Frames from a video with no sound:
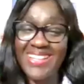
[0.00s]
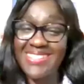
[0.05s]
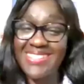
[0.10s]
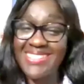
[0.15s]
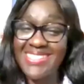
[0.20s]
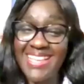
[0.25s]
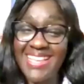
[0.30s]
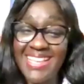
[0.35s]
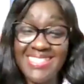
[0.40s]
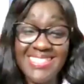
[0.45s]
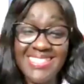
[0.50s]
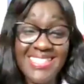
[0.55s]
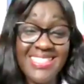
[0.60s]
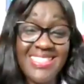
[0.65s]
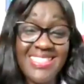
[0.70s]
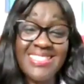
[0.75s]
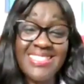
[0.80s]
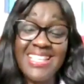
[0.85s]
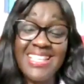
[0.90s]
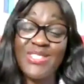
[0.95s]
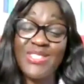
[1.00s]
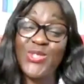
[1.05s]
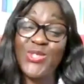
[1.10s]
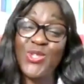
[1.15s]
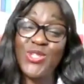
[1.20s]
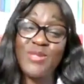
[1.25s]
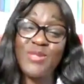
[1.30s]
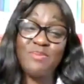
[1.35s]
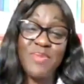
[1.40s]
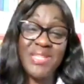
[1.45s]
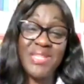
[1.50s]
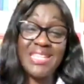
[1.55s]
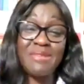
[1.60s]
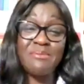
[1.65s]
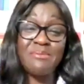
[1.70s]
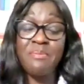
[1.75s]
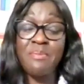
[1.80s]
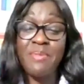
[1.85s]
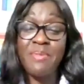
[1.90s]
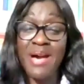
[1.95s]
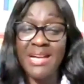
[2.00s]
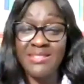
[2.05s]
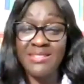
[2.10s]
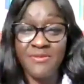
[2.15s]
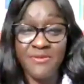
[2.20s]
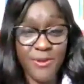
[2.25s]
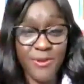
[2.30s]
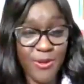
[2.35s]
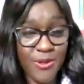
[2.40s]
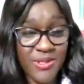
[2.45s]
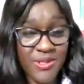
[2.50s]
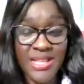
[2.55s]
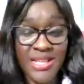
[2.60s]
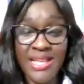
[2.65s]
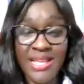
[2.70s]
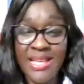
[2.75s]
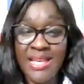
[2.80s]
Fantastic. This has just been impactful.